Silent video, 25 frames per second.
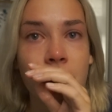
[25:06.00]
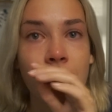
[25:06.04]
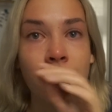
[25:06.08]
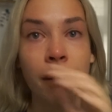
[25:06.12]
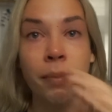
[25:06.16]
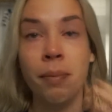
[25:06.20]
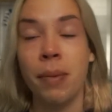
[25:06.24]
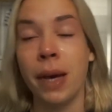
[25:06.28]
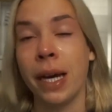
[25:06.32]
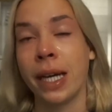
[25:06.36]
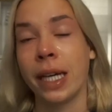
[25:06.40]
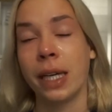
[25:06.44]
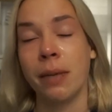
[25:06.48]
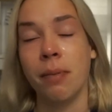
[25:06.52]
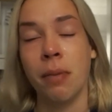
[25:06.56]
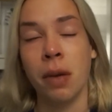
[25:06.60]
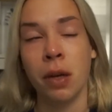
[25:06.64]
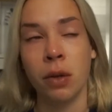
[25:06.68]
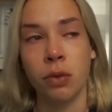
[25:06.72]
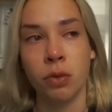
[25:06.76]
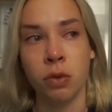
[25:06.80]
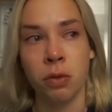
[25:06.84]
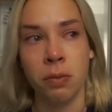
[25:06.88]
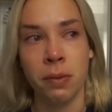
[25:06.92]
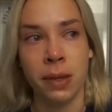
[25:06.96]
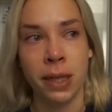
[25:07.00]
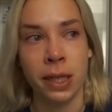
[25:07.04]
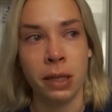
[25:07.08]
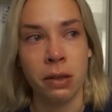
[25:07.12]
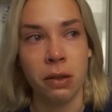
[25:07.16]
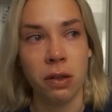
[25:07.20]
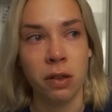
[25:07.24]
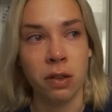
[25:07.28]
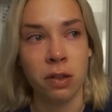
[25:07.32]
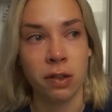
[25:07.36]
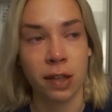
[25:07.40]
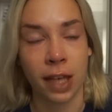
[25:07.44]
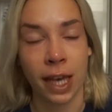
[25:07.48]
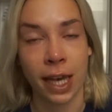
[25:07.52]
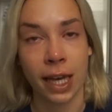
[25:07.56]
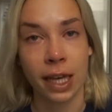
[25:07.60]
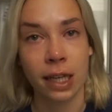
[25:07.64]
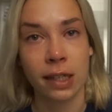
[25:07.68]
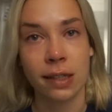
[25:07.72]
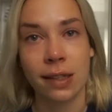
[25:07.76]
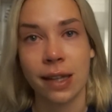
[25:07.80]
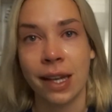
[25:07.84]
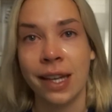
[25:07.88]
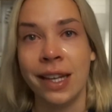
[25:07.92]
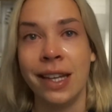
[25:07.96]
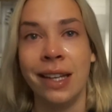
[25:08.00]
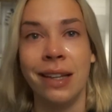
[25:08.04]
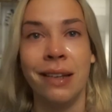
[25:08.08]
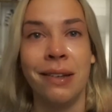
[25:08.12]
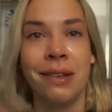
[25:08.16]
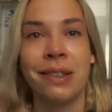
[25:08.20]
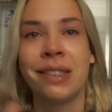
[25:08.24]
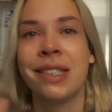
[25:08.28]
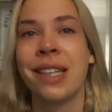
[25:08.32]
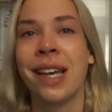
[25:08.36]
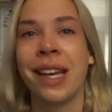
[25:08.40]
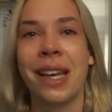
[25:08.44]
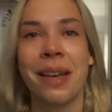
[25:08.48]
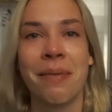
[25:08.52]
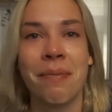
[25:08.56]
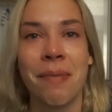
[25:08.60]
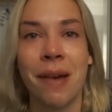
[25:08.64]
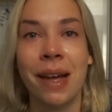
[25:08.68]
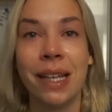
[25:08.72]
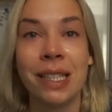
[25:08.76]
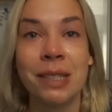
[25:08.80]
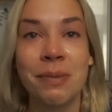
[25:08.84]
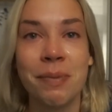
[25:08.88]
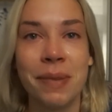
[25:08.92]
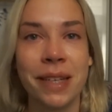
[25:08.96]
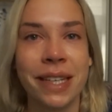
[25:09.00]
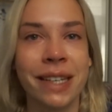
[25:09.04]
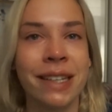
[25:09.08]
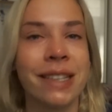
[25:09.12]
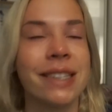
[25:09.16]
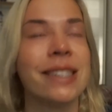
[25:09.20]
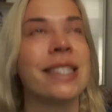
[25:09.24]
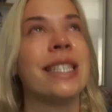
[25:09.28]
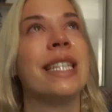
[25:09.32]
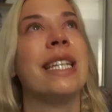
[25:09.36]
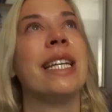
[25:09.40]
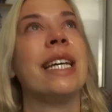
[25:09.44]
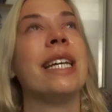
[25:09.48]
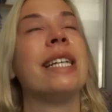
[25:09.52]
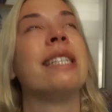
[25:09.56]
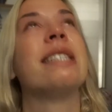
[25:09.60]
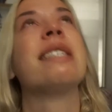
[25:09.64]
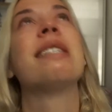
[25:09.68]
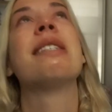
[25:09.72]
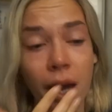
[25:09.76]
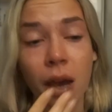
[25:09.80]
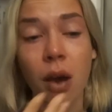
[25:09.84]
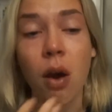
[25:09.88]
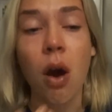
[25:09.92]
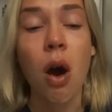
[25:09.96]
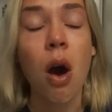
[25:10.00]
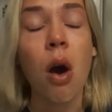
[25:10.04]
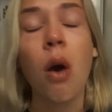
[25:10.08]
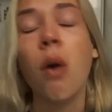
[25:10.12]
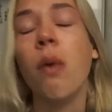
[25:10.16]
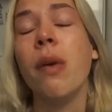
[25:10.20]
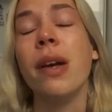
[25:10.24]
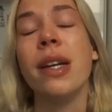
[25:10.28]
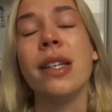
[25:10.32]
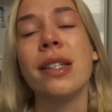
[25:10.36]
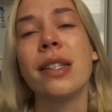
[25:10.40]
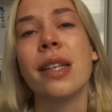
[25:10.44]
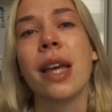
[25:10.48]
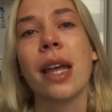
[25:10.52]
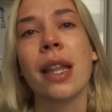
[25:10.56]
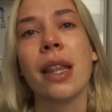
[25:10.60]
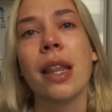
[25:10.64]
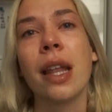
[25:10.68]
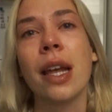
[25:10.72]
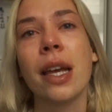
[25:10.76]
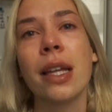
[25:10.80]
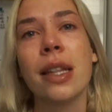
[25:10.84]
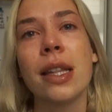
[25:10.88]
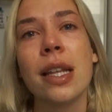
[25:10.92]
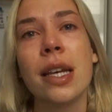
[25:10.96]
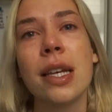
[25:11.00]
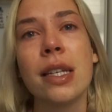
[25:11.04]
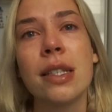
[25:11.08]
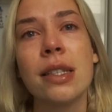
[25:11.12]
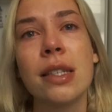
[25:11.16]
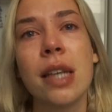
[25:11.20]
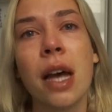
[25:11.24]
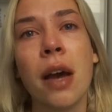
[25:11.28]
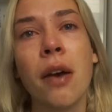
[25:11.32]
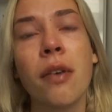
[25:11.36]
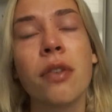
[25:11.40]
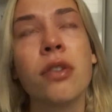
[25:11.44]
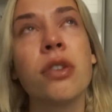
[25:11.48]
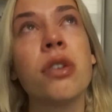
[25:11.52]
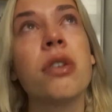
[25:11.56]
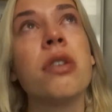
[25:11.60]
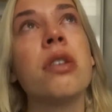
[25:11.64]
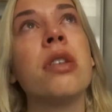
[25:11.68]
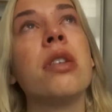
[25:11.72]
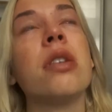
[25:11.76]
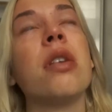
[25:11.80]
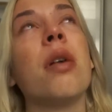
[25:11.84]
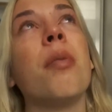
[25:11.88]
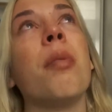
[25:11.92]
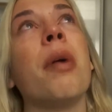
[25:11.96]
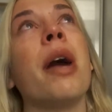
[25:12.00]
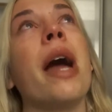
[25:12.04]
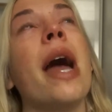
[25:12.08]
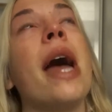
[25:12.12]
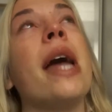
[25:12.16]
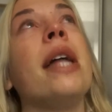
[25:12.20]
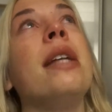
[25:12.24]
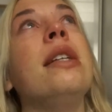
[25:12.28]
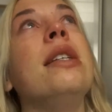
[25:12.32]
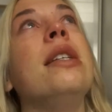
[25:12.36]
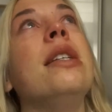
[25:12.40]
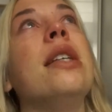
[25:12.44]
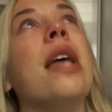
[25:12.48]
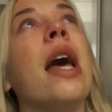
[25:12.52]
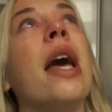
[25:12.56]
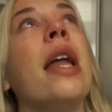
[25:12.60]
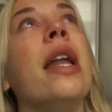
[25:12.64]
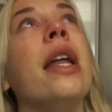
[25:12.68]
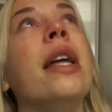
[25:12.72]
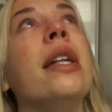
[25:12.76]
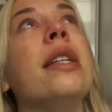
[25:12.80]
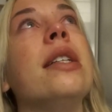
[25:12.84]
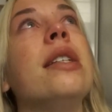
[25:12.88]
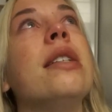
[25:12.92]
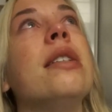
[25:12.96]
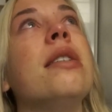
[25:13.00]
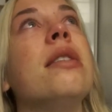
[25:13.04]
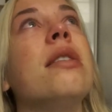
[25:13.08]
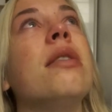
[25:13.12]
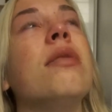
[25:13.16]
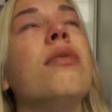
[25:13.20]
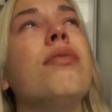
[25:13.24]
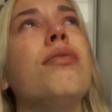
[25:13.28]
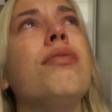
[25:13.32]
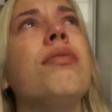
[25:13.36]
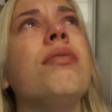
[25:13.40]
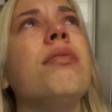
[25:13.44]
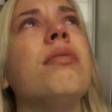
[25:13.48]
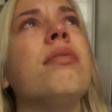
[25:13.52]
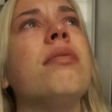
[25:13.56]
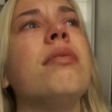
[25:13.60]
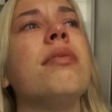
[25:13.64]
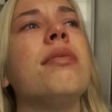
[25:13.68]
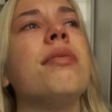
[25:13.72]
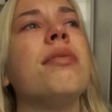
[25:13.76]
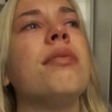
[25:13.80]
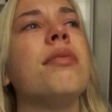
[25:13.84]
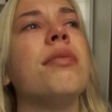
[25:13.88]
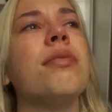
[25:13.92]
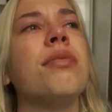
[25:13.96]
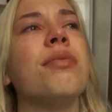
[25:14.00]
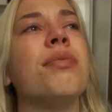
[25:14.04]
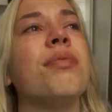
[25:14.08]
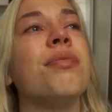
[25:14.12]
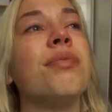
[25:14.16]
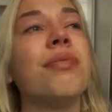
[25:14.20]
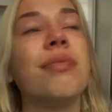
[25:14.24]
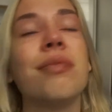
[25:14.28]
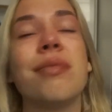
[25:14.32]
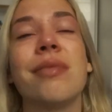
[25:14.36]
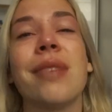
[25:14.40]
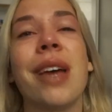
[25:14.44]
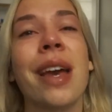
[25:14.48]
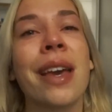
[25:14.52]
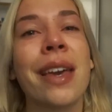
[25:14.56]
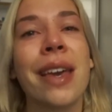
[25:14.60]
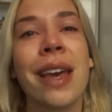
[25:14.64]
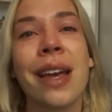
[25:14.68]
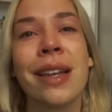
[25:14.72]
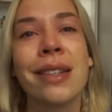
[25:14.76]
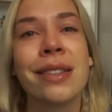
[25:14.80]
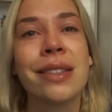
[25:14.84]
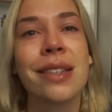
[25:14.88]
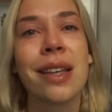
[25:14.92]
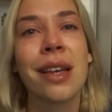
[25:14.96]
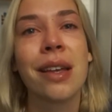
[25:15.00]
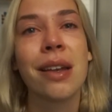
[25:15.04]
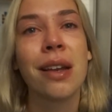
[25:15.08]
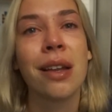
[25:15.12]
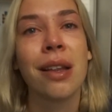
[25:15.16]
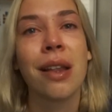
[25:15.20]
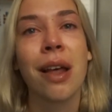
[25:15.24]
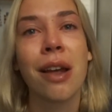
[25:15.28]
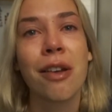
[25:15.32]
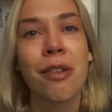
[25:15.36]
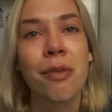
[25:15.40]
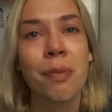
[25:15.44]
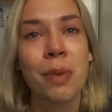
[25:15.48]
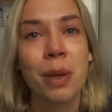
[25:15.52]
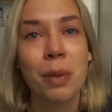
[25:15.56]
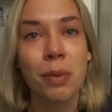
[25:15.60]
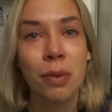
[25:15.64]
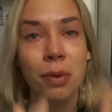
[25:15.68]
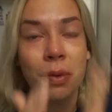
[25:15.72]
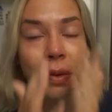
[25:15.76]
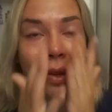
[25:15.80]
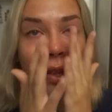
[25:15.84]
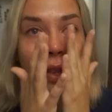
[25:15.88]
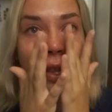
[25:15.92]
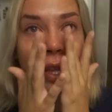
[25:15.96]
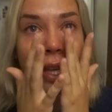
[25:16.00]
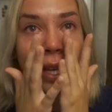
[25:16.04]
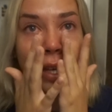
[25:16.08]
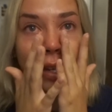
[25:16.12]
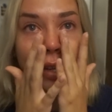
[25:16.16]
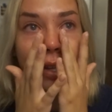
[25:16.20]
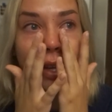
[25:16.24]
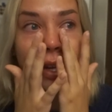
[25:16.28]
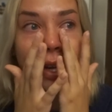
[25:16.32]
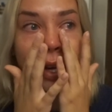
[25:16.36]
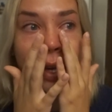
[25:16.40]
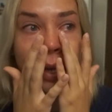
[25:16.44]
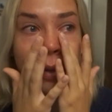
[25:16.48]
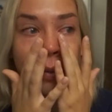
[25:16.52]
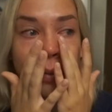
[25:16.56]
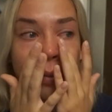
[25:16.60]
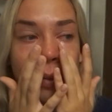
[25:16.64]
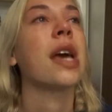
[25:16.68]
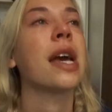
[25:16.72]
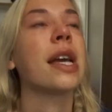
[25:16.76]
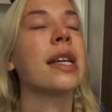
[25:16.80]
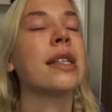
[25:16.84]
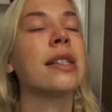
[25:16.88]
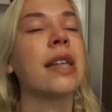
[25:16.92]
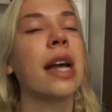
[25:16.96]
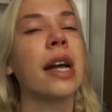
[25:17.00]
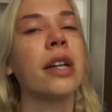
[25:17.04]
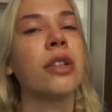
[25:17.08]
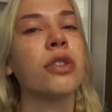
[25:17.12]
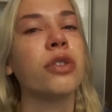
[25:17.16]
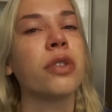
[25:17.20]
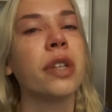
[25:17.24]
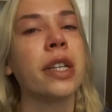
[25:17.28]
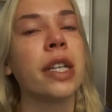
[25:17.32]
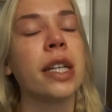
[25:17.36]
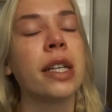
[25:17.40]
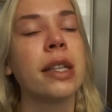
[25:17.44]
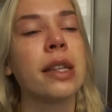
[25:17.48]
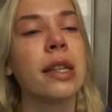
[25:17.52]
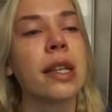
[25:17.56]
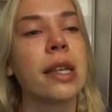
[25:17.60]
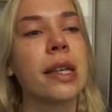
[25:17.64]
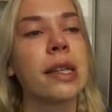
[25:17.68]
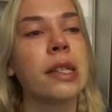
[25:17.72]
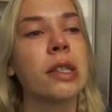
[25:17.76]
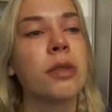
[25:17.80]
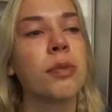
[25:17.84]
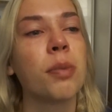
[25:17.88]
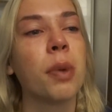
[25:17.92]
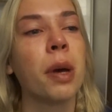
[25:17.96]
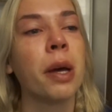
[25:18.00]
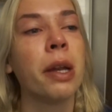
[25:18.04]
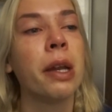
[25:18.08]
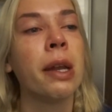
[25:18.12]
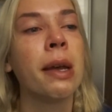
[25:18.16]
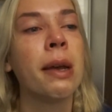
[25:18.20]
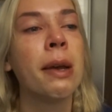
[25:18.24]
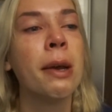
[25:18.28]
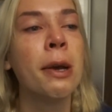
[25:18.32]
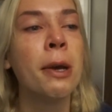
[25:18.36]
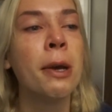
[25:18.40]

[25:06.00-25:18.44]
I'm back at my room in Utrecht and it looks like a mess because it is. I always get like this after the summer ends and it's... I guess that a lot of people will think that I am exaggerating things, but